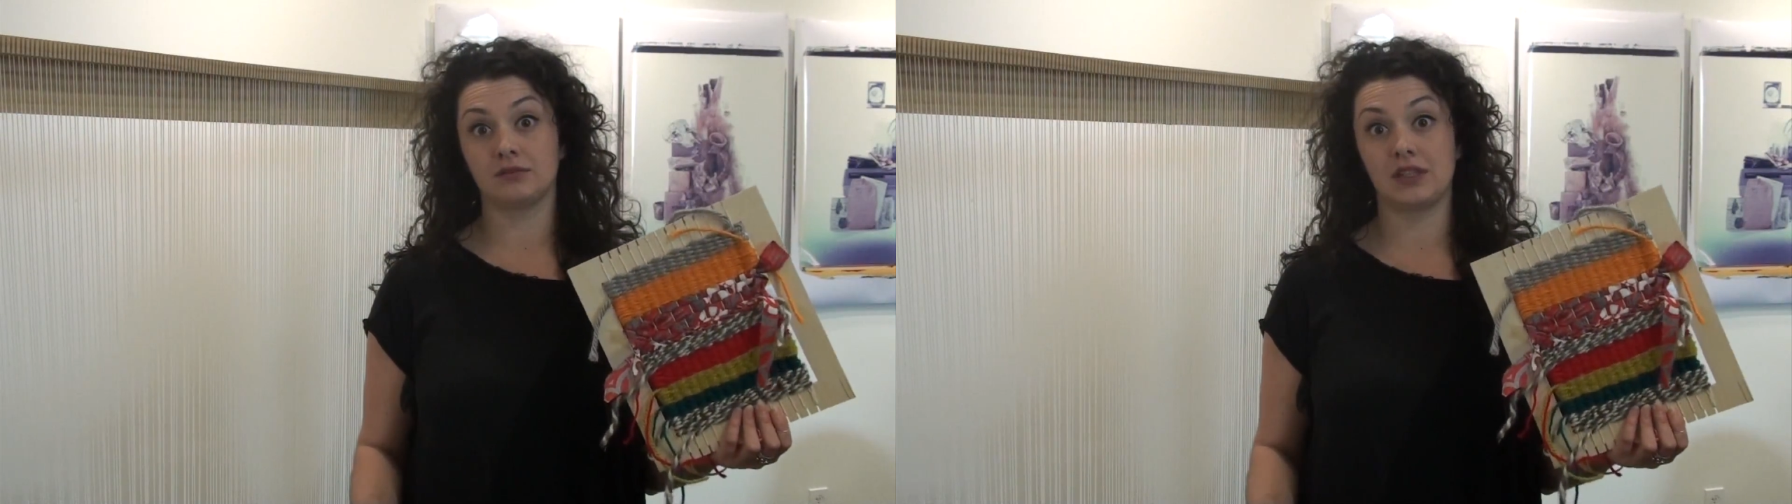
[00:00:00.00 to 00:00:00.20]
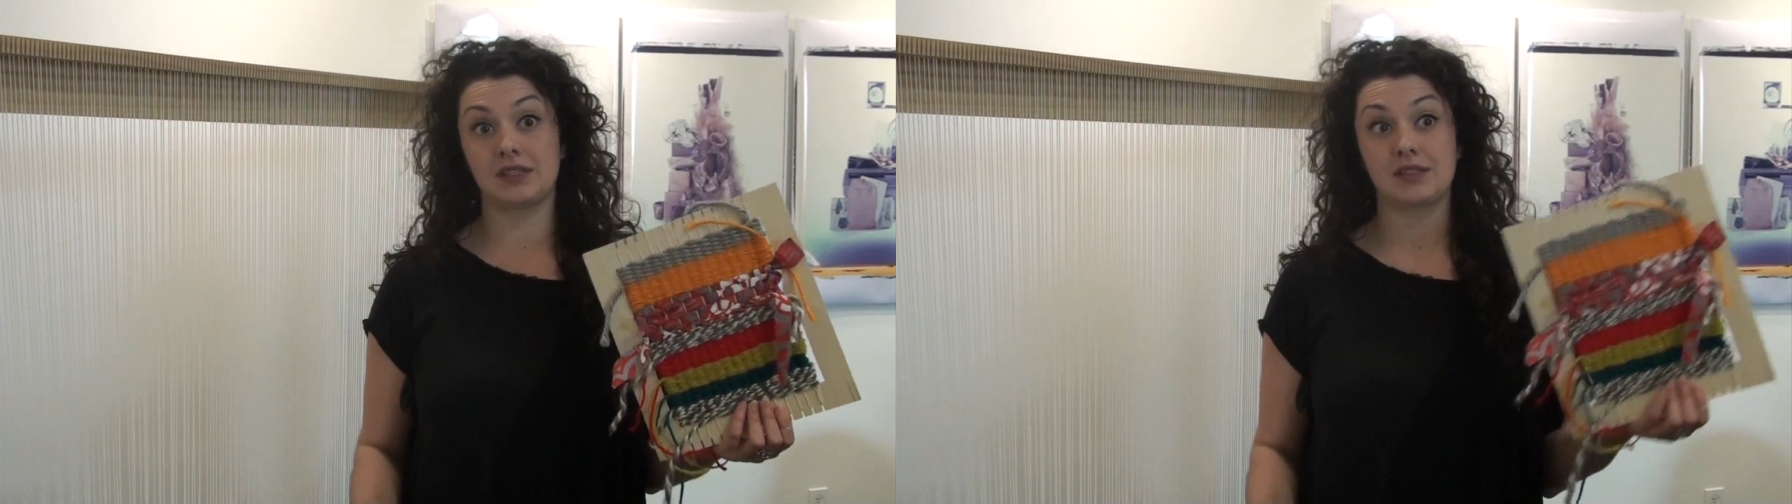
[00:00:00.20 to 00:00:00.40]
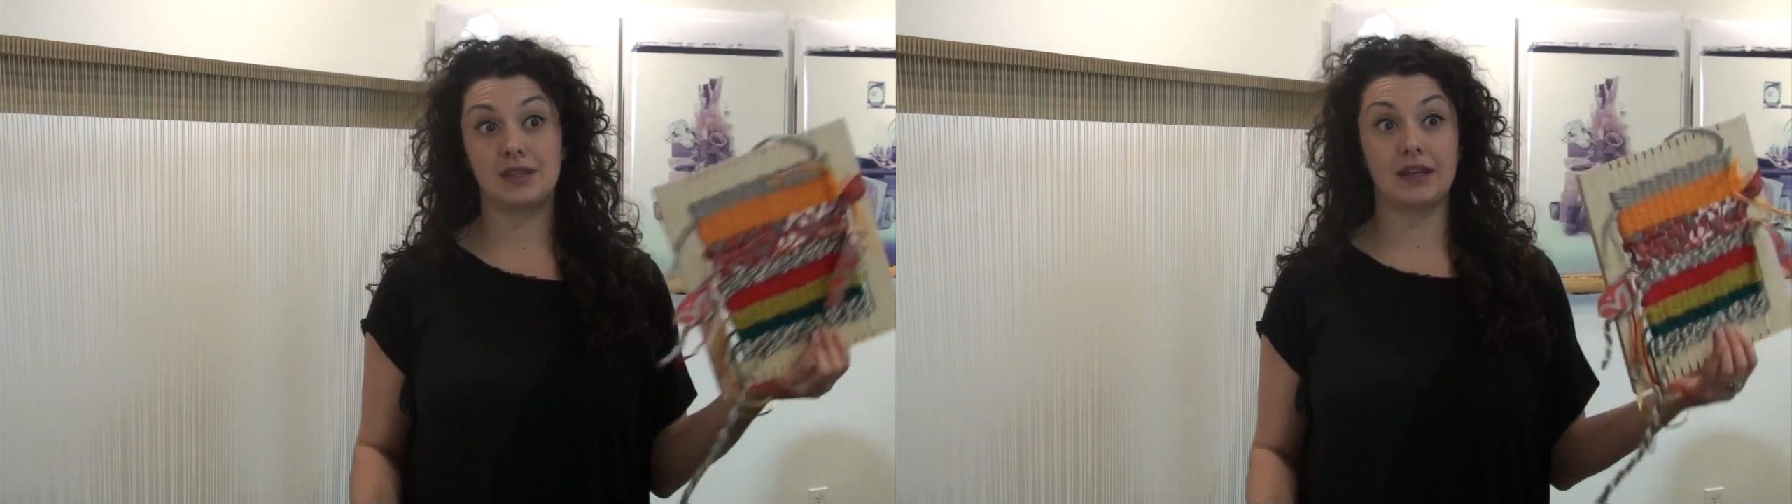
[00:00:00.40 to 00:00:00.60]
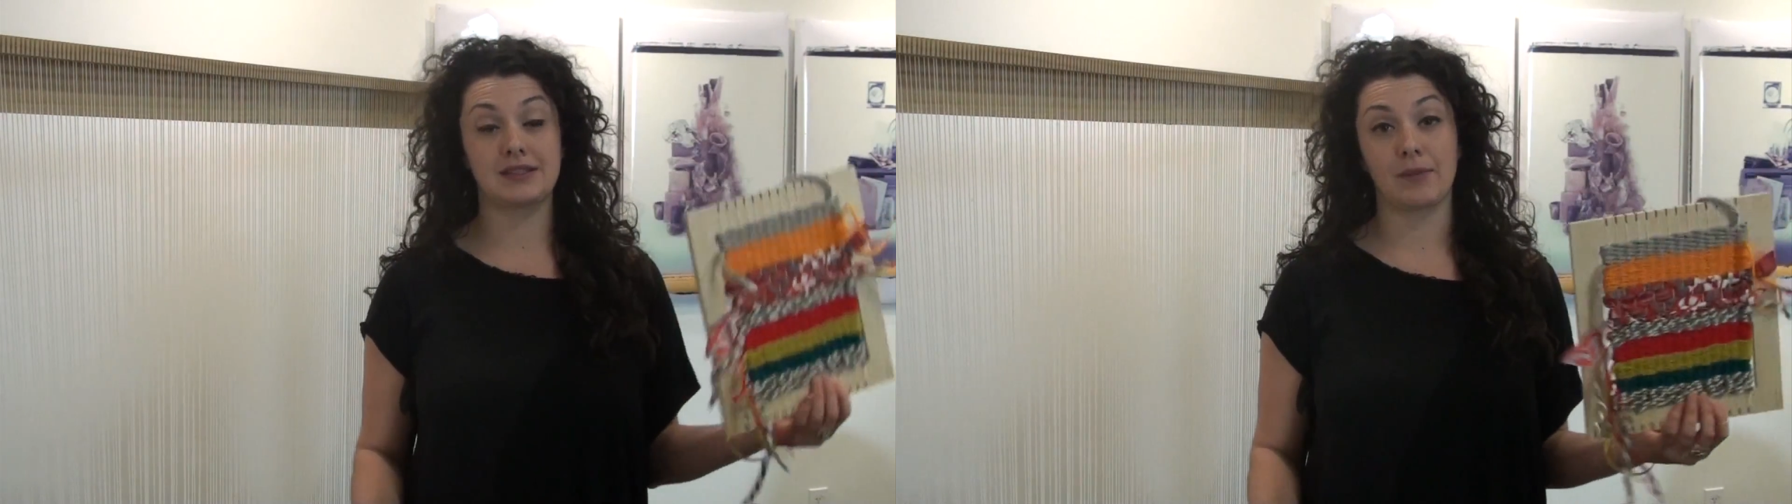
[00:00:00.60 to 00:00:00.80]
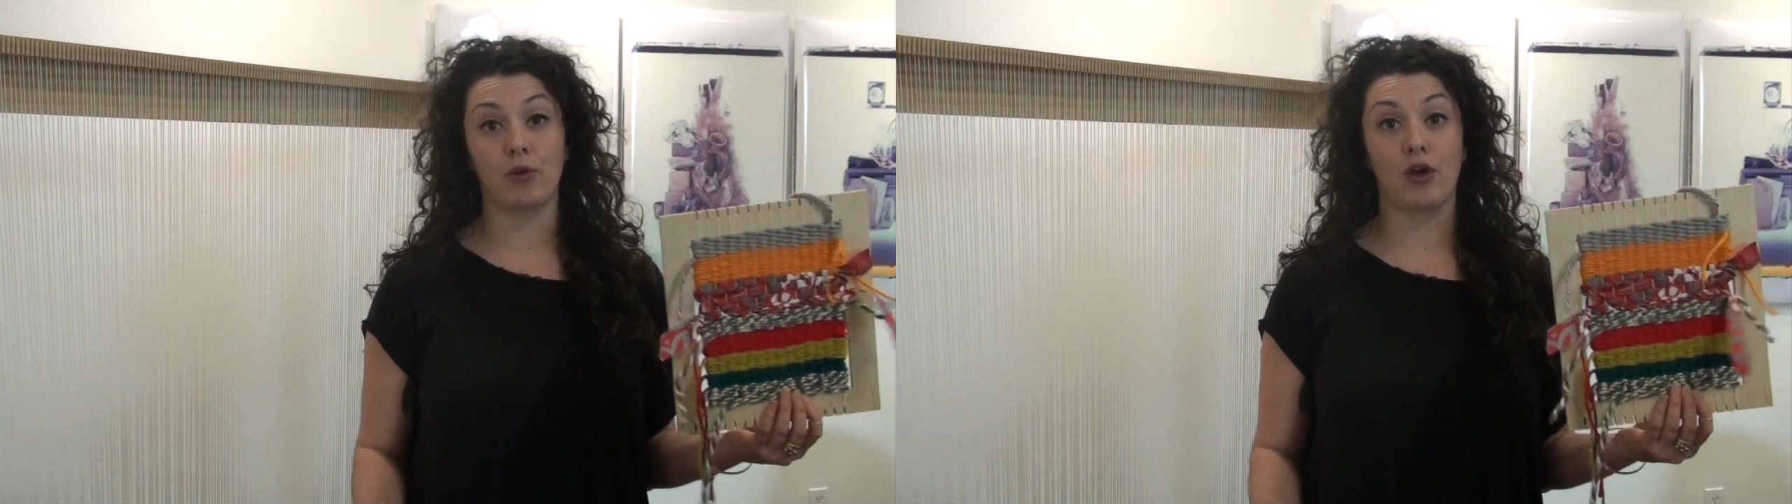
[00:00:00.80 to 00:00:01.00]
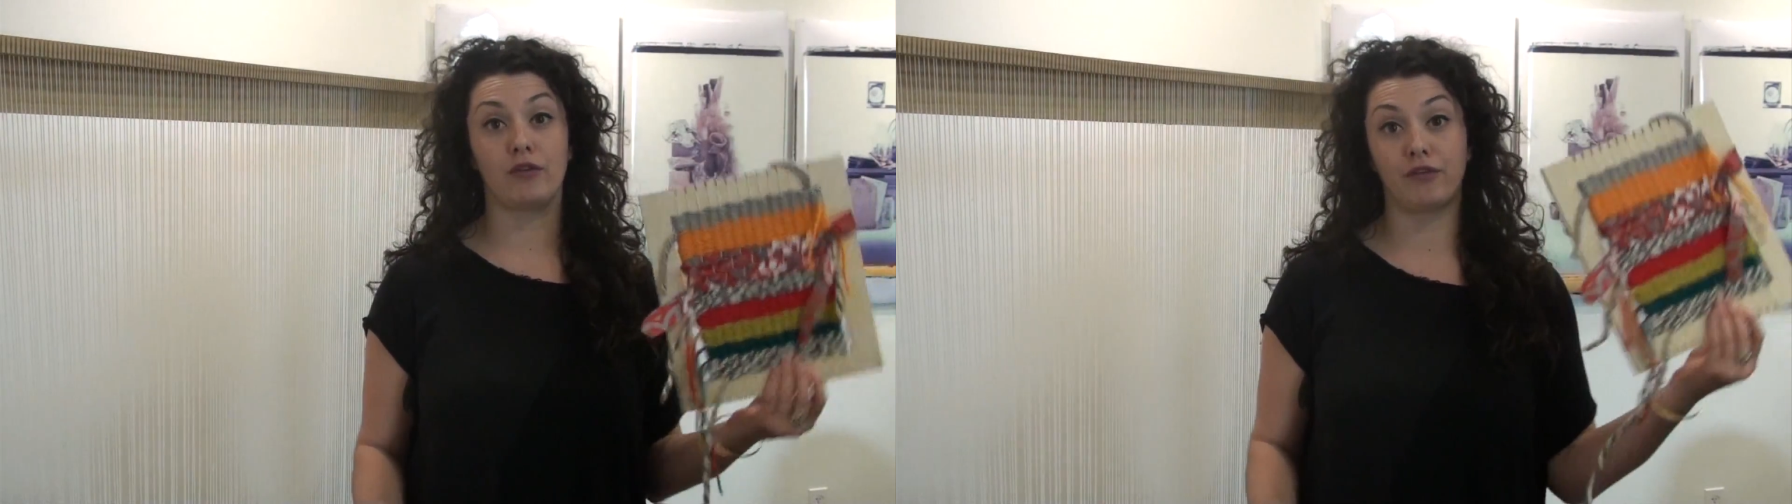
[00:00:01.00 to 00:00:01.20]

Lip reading: this is an example of a